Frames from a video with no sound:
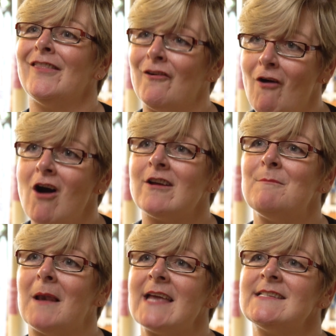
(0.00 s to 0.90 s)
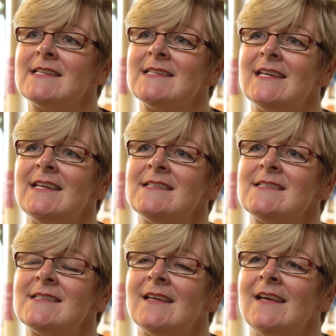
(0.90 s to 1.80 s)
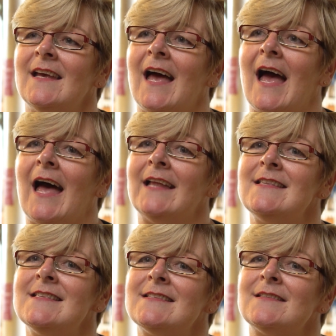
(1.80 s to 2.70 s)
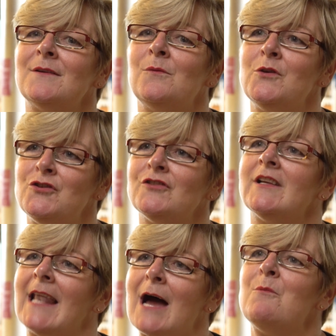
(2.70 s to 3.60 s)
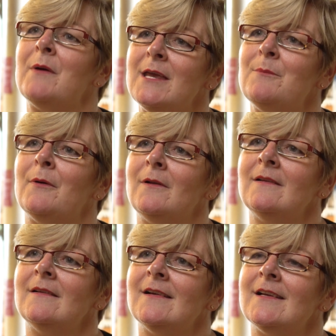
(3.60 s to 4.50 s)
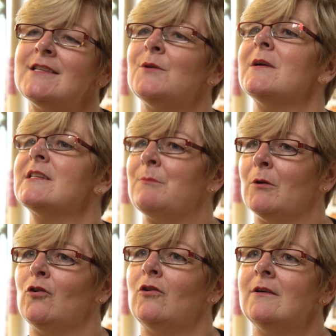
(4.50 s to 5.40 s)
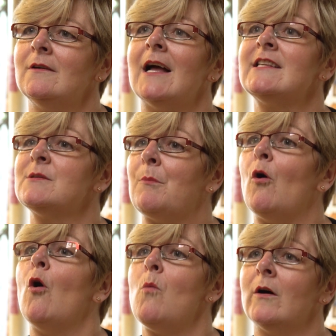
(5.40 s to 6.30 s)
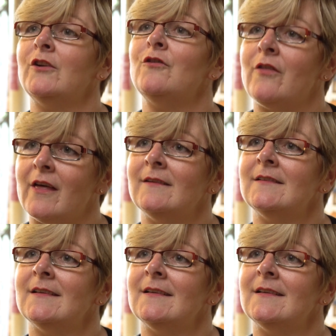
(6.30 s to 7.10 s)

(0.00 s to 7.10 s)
there are complexities and we should allow people to explore and support one another.